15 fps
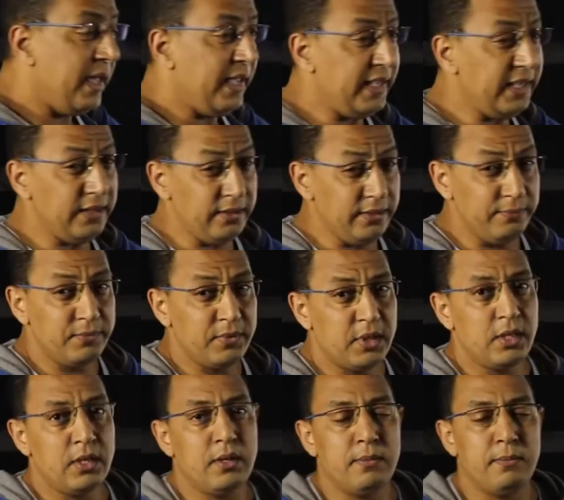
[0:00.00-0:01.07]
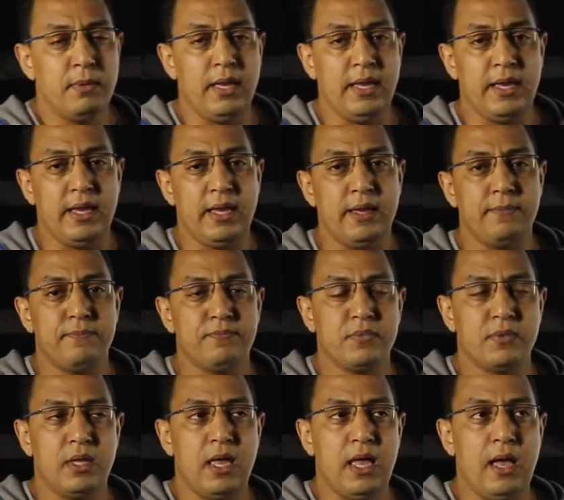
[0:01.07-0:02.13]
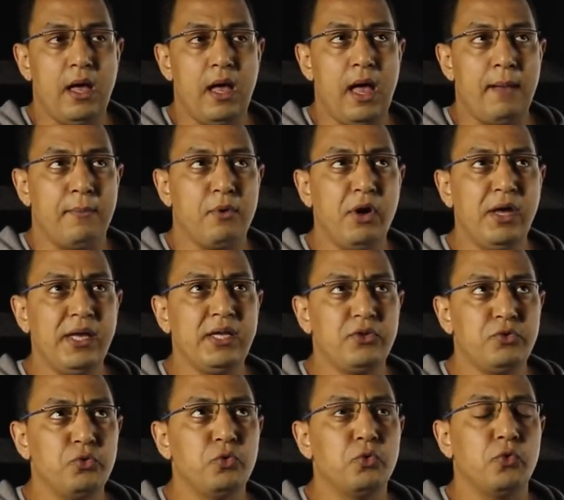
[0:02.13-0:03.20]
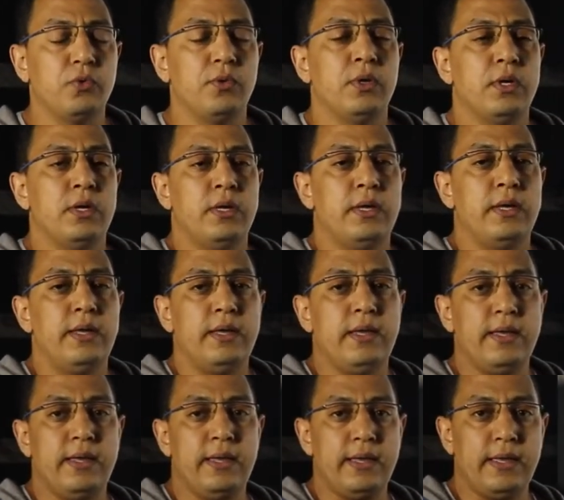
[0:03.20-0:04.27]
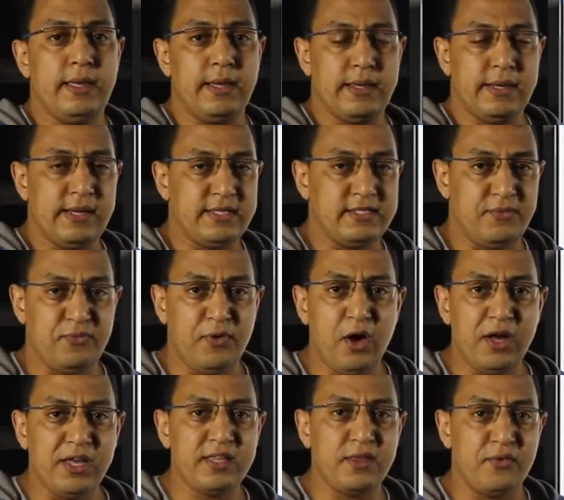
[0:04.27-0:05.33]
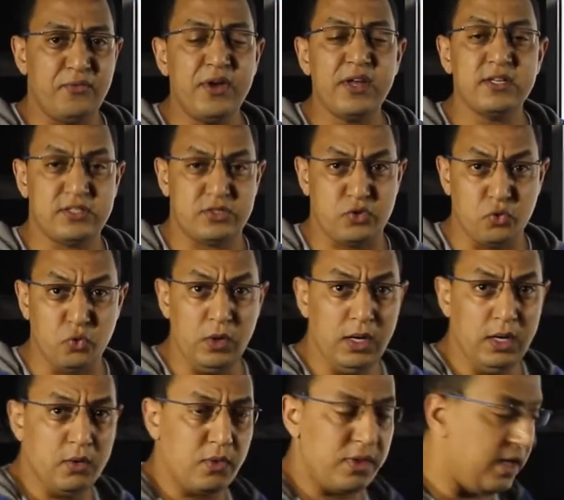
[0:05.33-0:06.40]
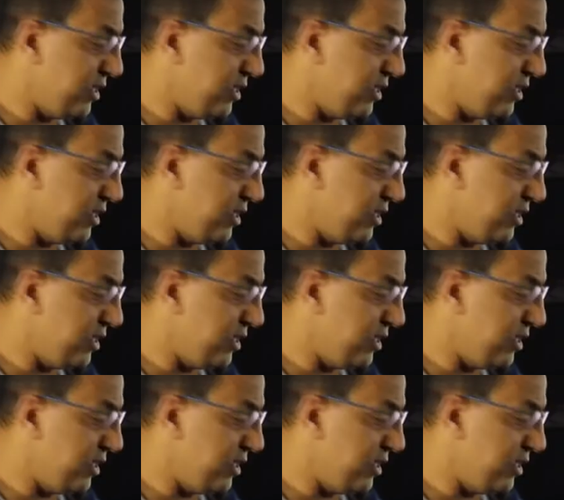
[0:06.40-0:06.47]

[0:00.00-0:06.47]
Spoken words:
here I'm going to classify the first rule with